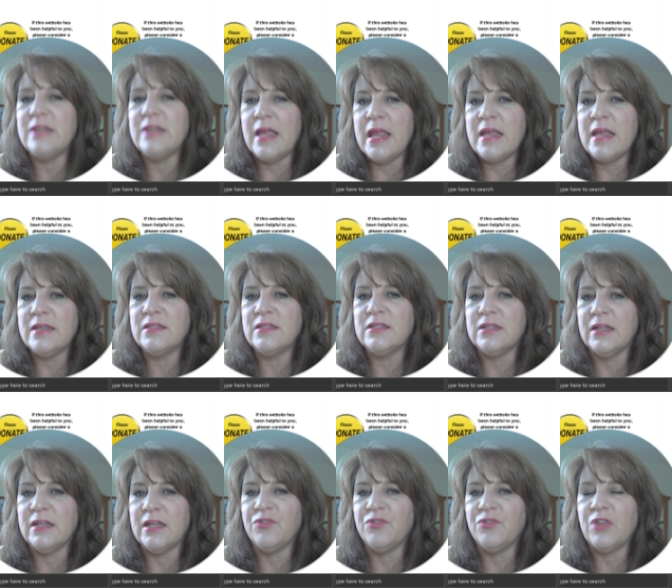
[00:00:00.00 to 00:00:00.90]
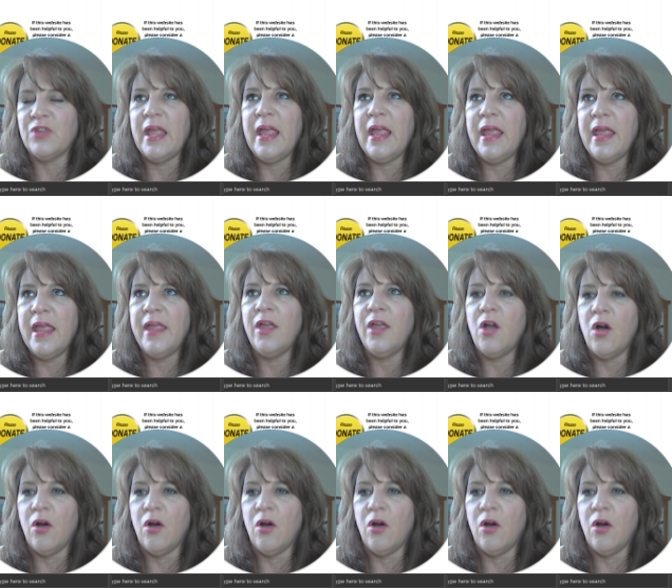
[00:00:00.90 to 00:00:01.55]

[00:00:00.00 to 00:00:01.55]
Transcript: days to get the hang